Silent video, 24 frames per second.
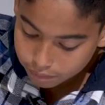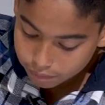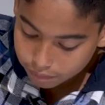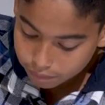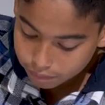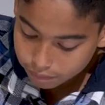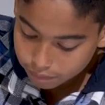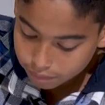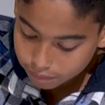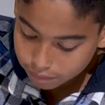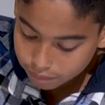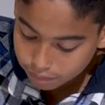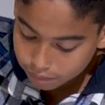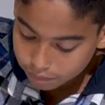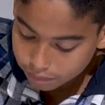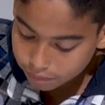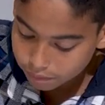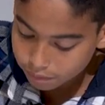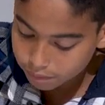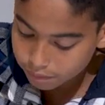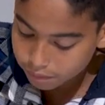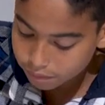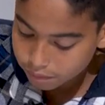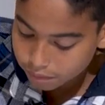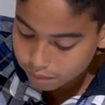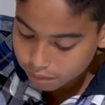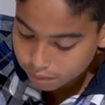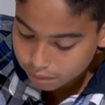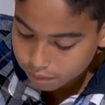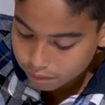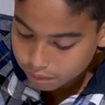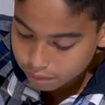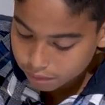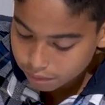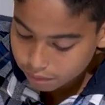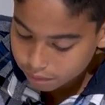
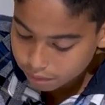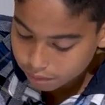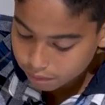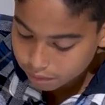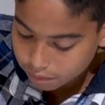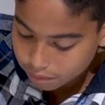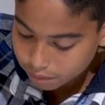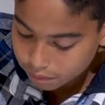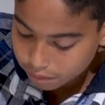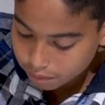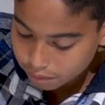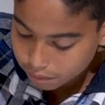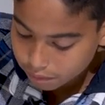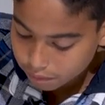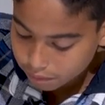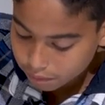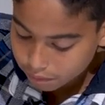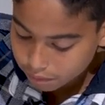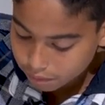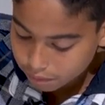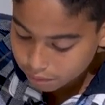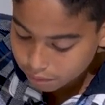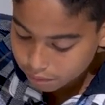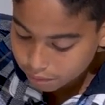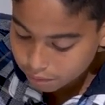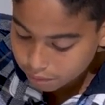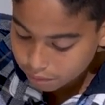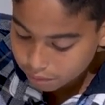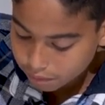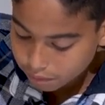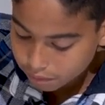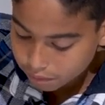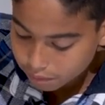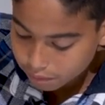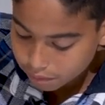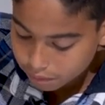
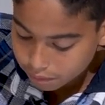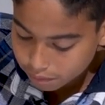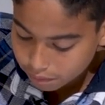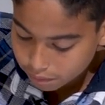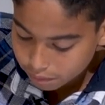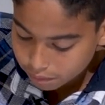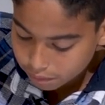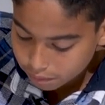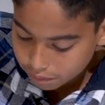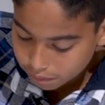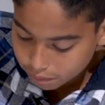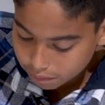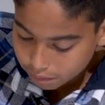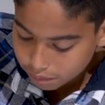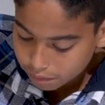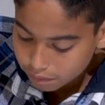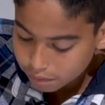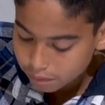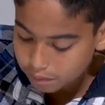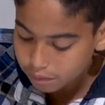No one is speaking in this clip.